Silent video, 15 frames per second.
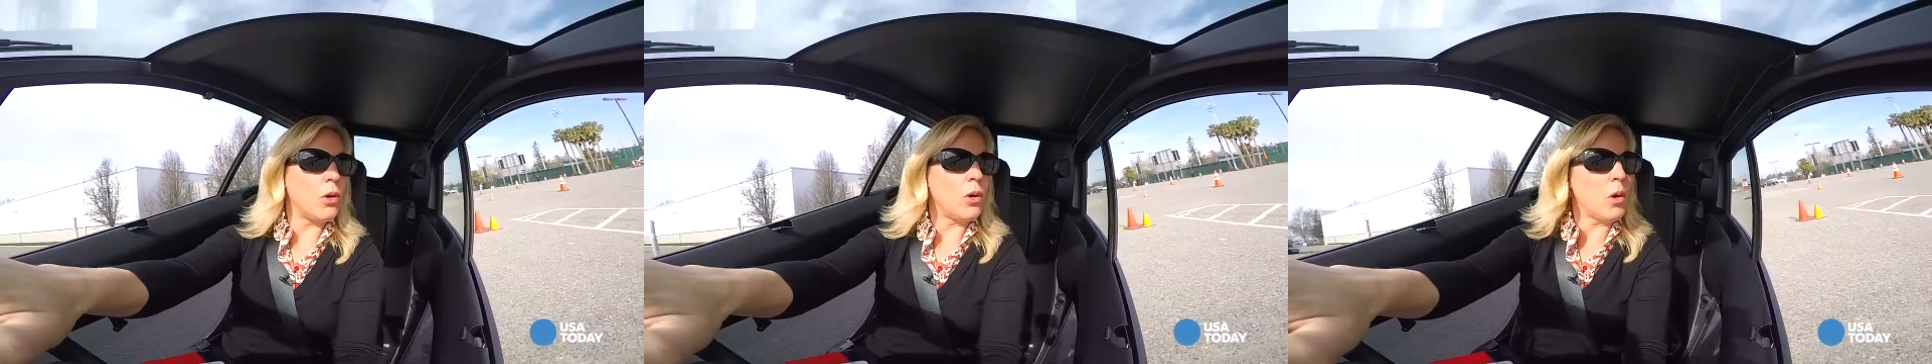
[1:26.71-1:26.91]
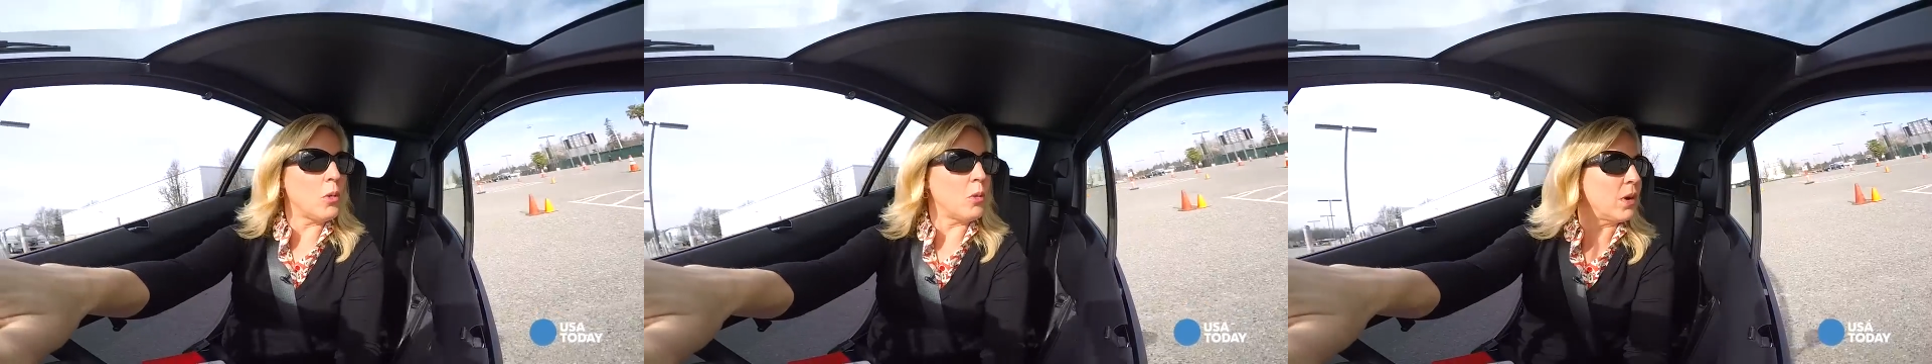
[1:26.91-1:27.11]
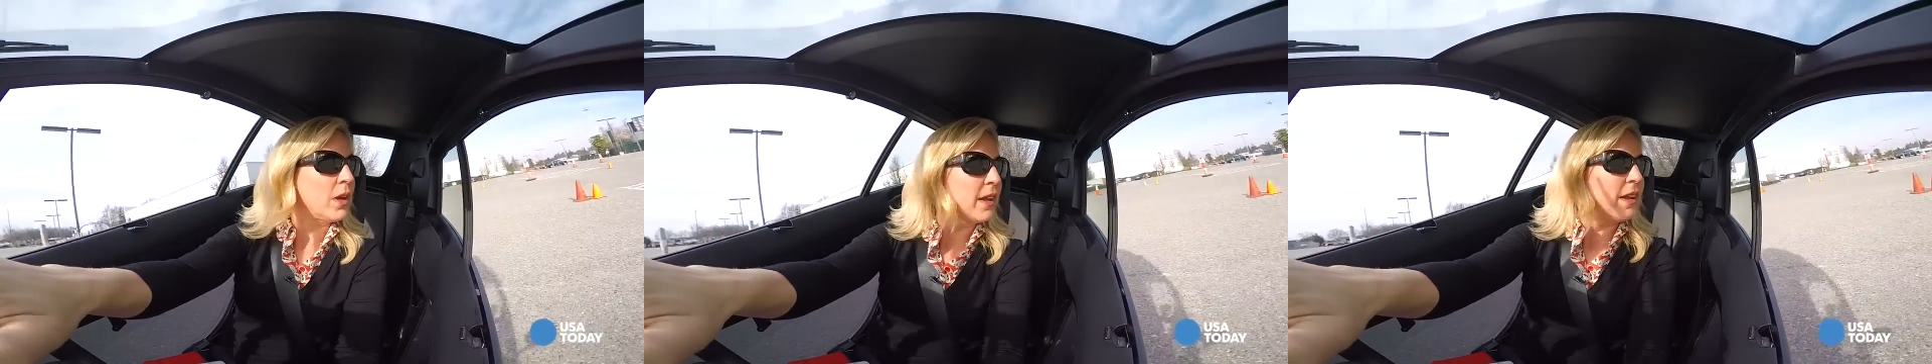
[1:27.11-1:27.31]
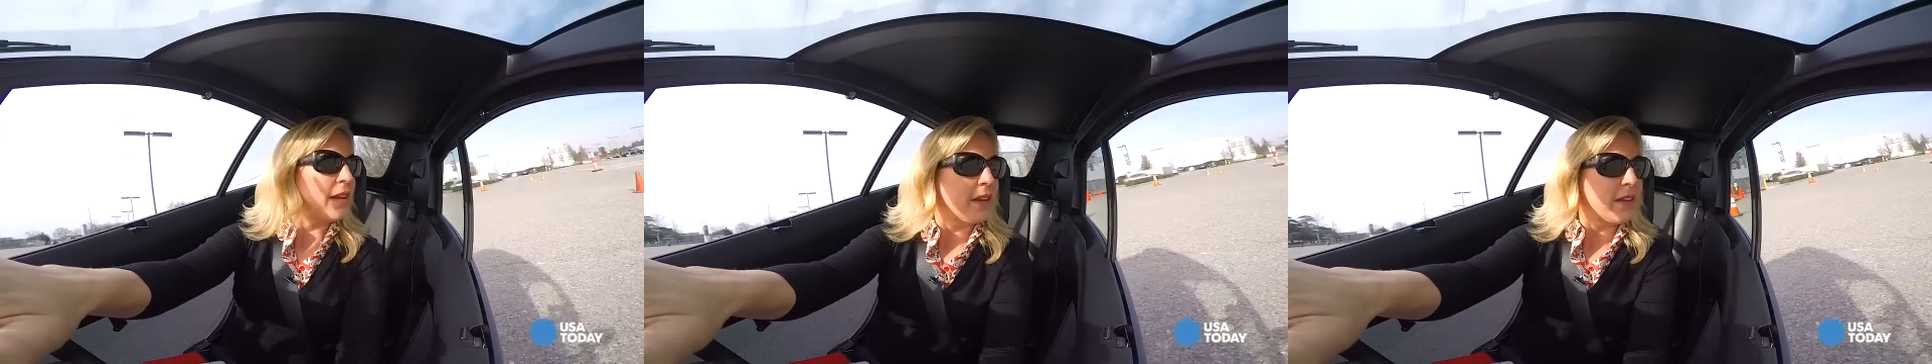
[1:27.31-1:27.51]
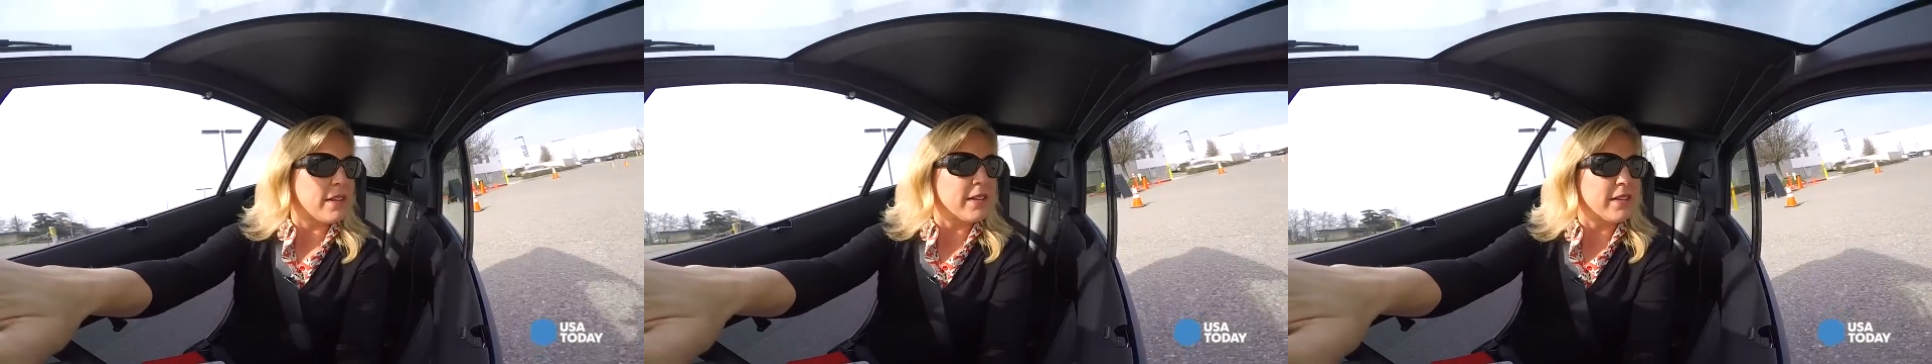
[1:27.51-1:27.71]
Ooh!
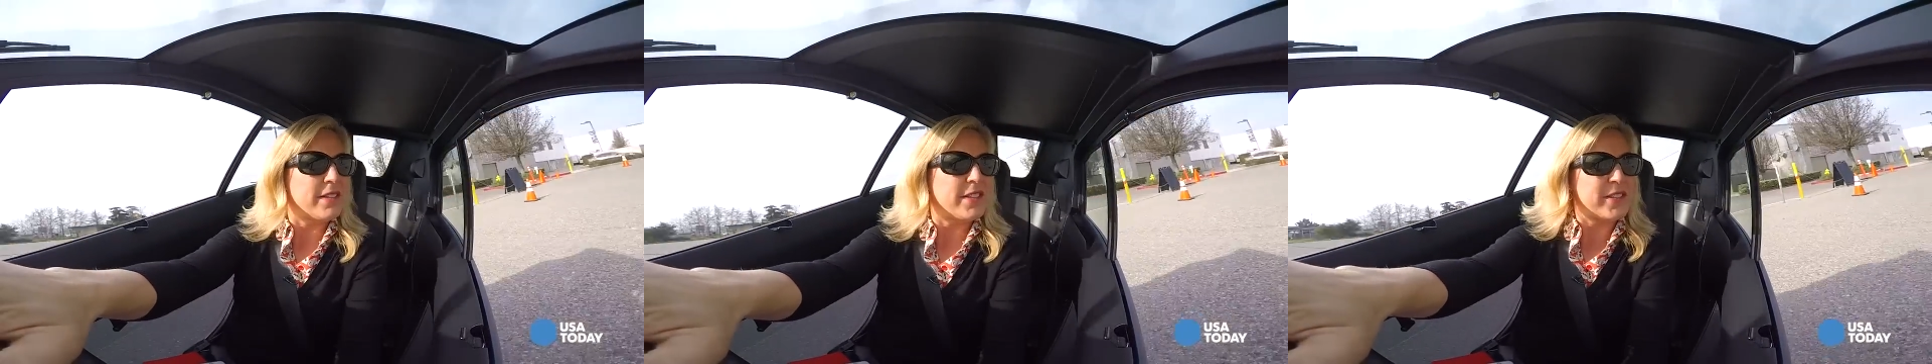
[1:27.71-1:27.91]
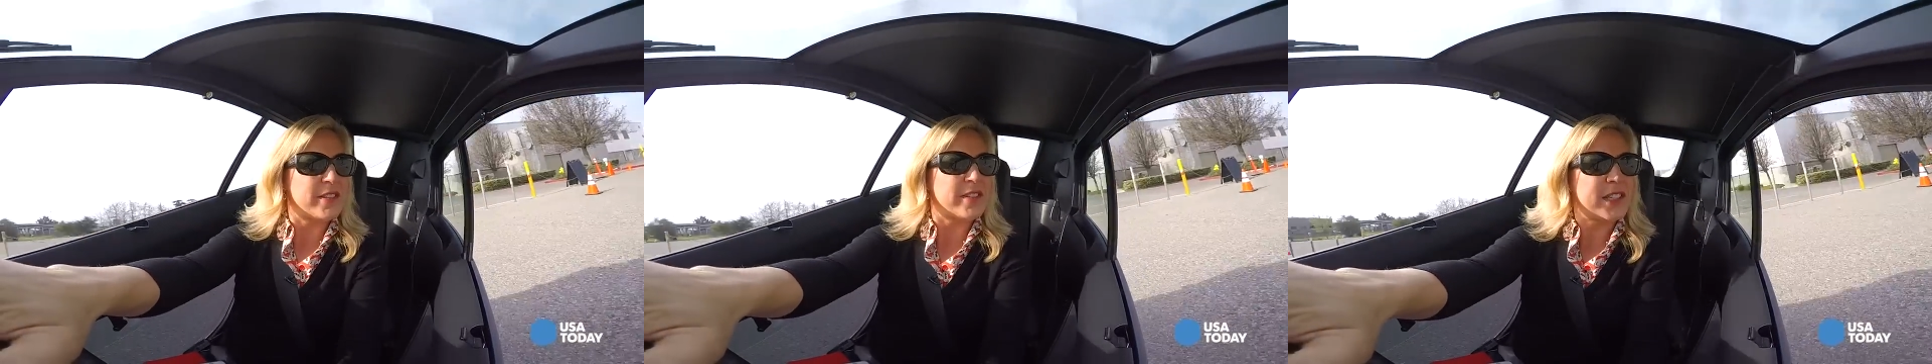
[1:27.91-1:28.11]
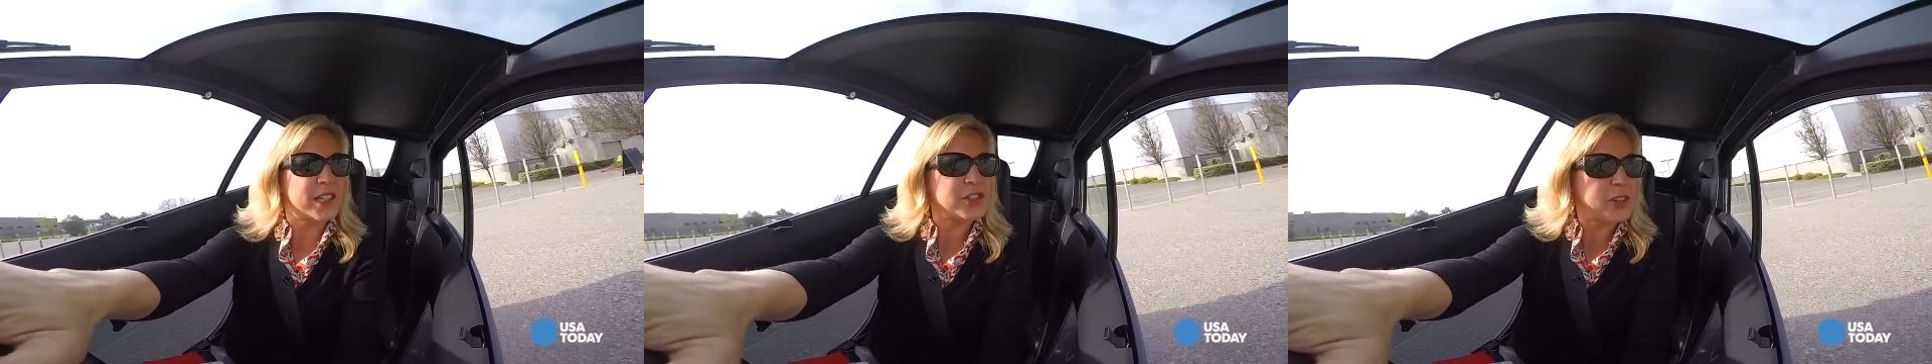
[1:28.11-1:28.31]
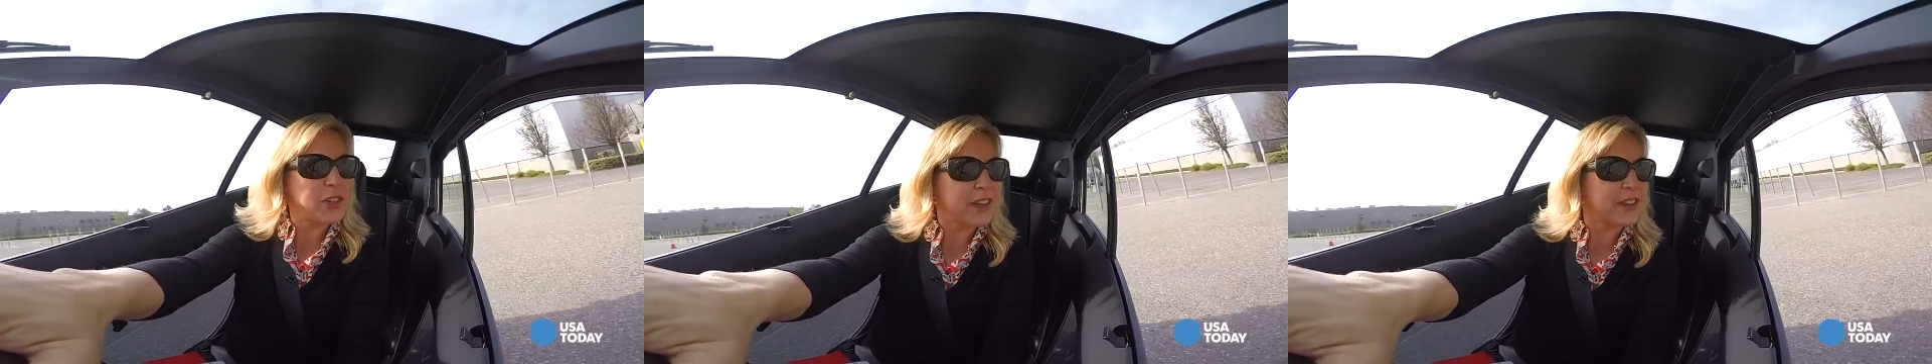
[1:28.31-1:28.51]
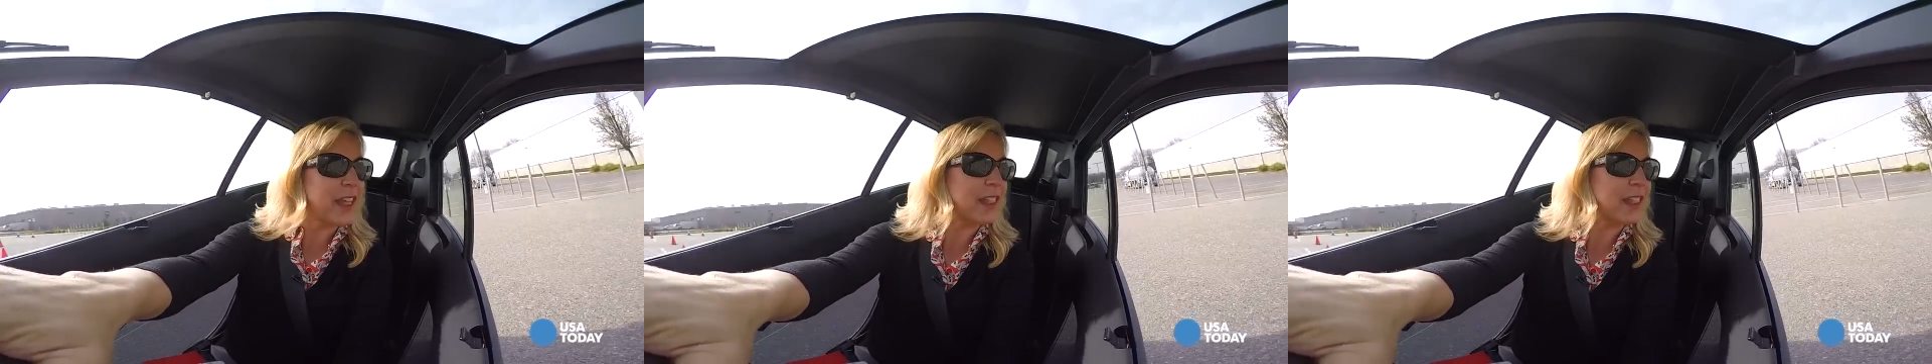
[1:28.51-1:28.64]
Did you hear